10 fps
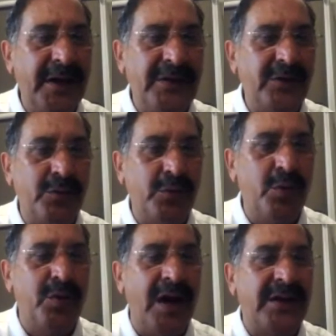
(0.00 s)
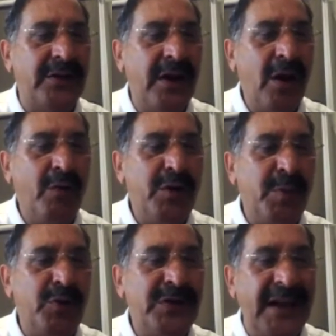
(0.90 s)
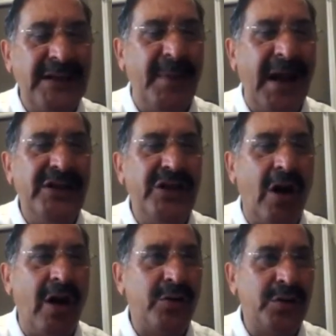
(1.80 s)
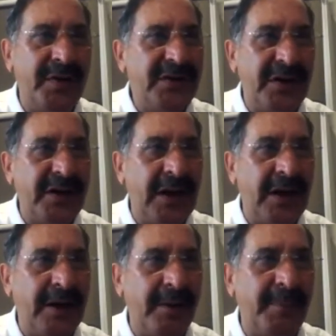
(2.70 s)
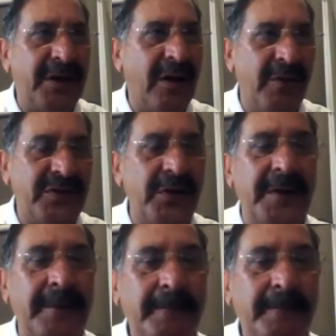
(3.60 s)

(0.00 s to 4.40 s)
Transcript: just two drugs which produce less myalgia or rosuvastatin and pitalovastatin.